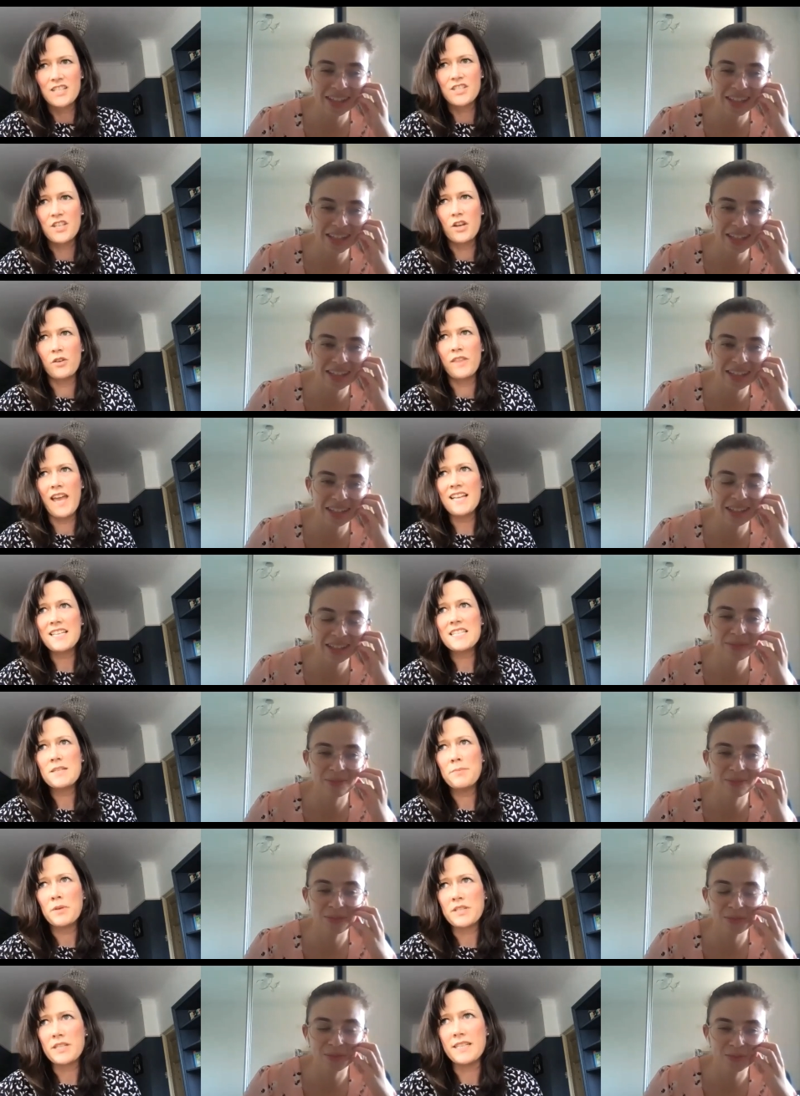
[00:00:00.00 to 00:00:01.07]
Speaker 1: So the
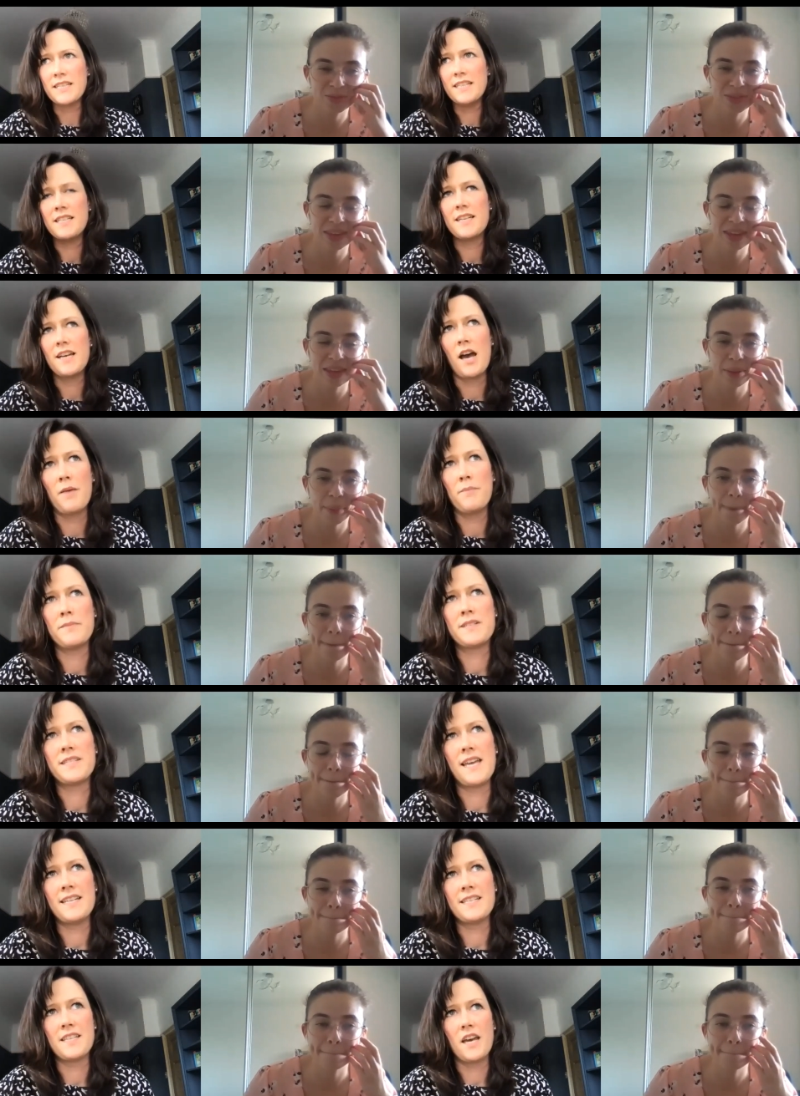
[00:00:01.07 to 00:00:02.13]
antibody um,
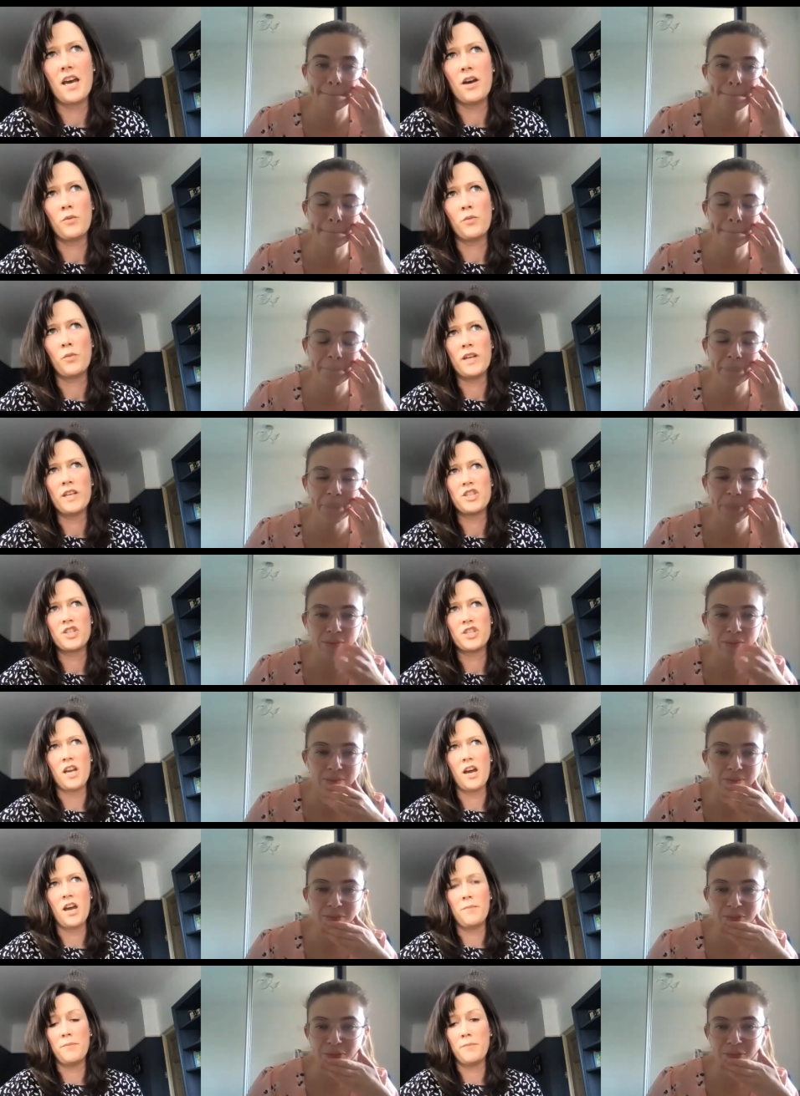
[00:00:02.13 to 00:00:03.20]
data, which
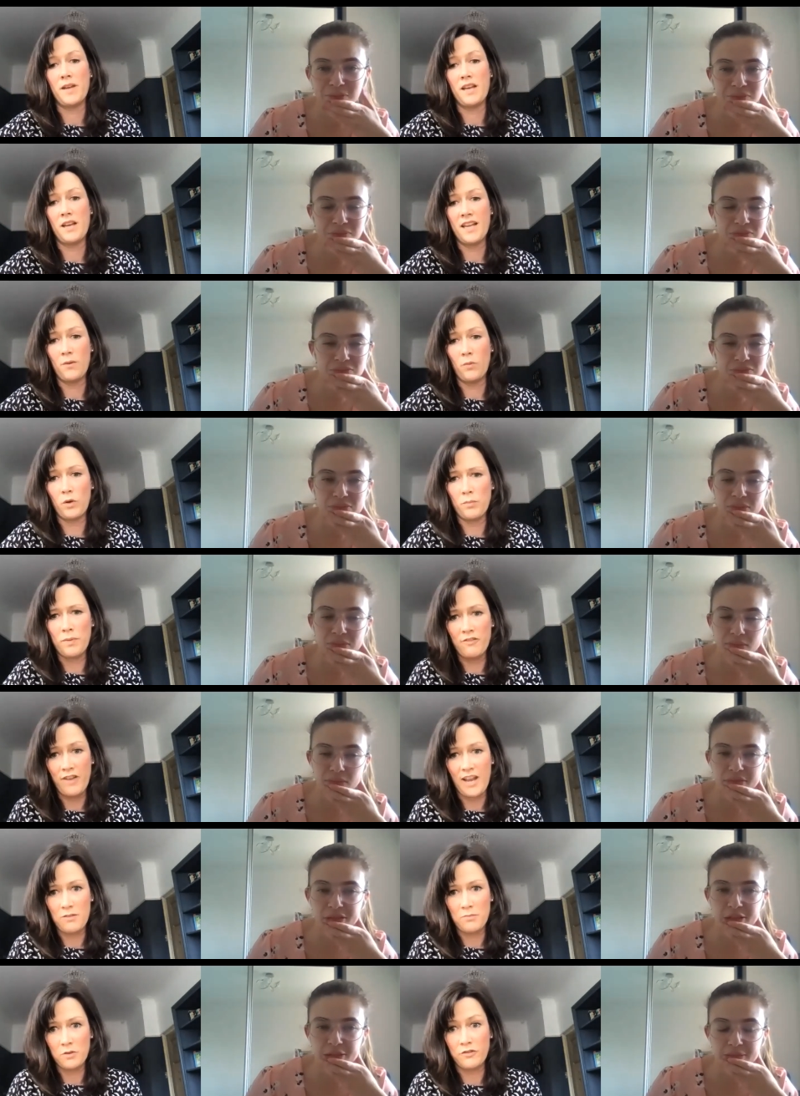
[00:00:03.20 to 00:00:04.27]
um, will be
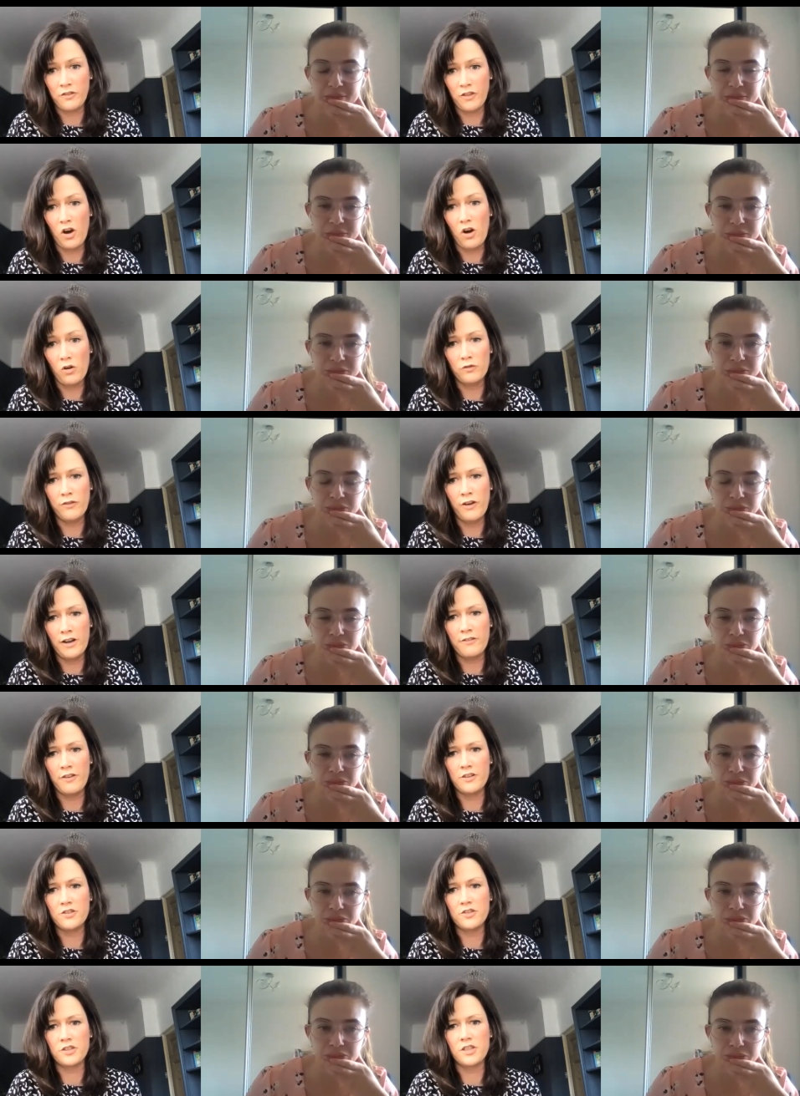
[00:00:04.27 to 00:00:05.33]
available for the whole
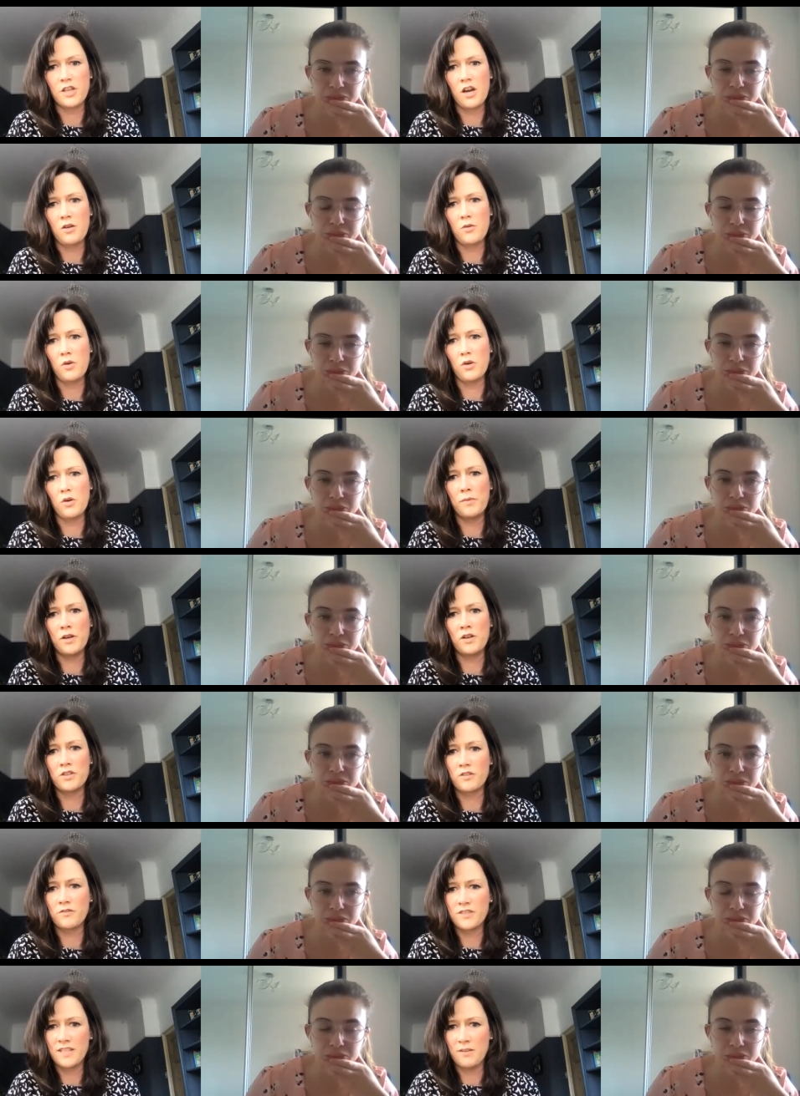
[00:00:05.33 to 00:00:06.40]
500 cohort, because
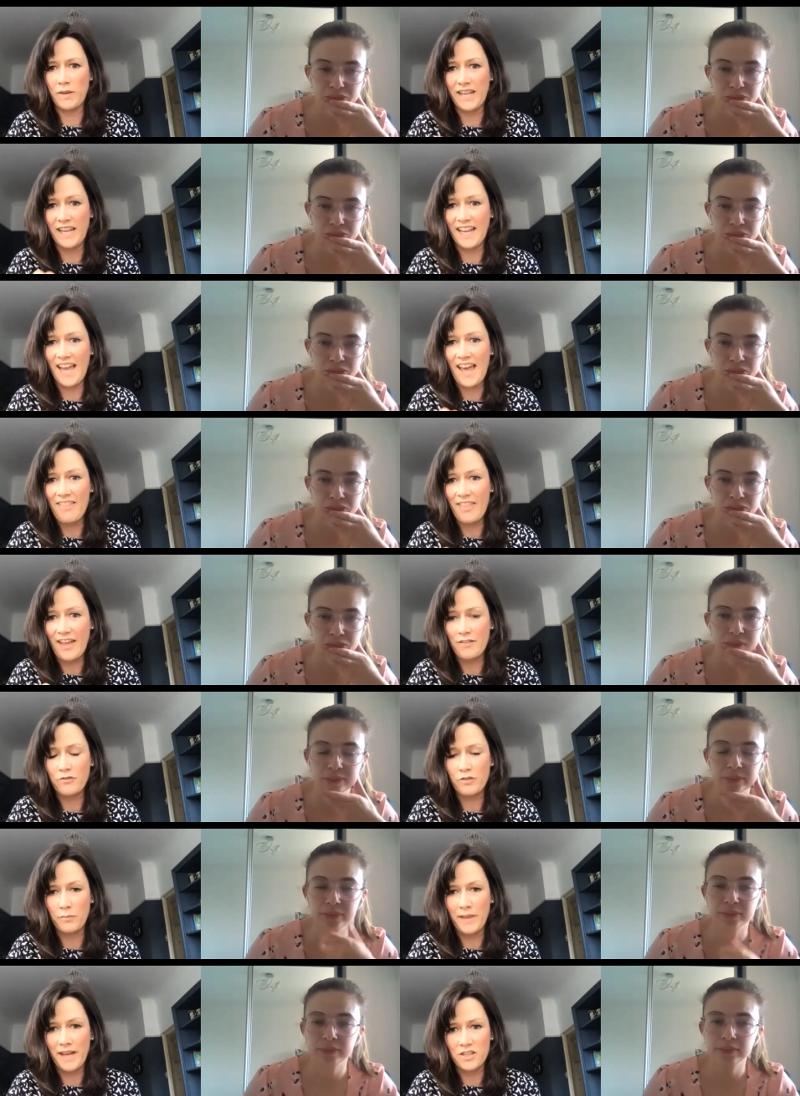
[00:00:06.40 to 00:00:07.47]
obviously we can get that
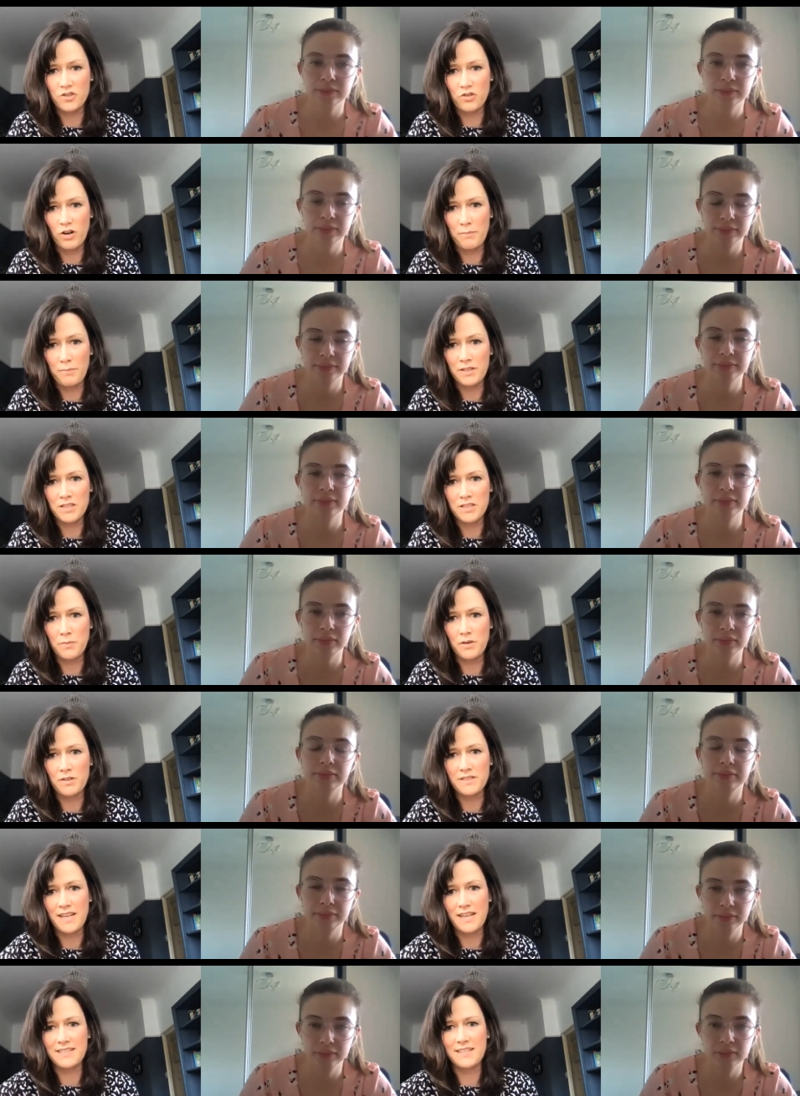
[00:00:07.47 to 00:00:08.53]
from that dry blood spot
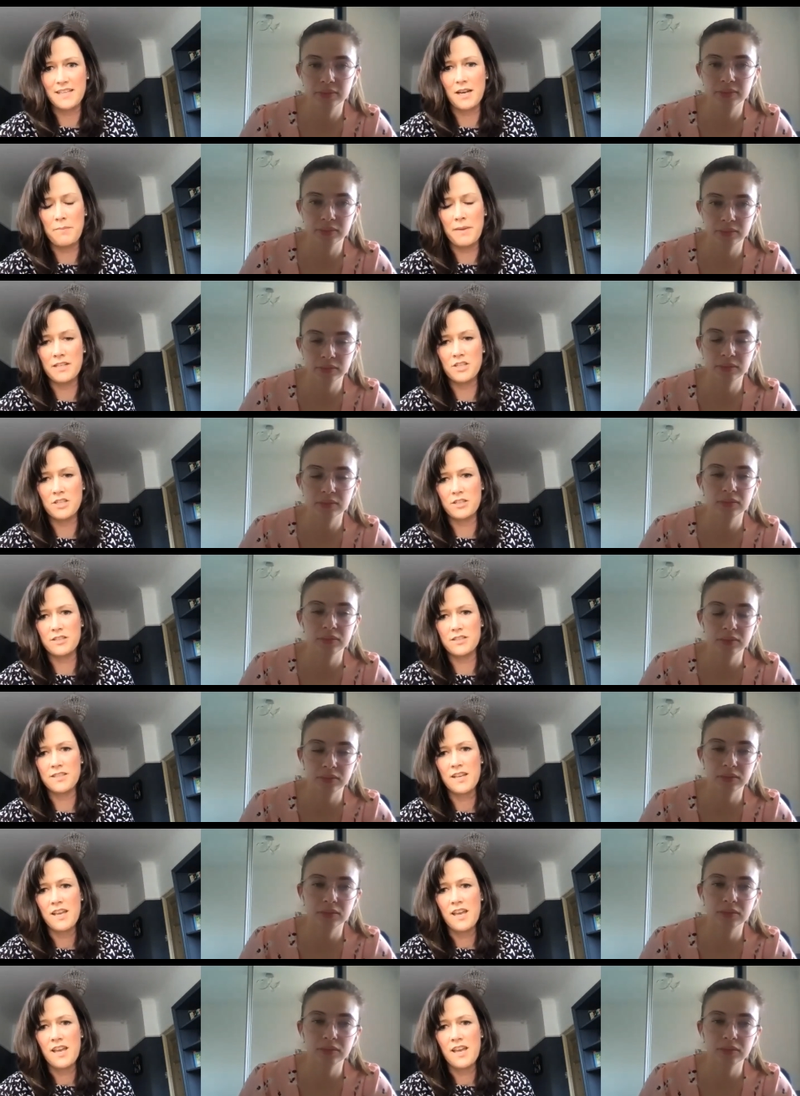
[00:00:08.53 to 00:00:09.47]
test that I mentioned.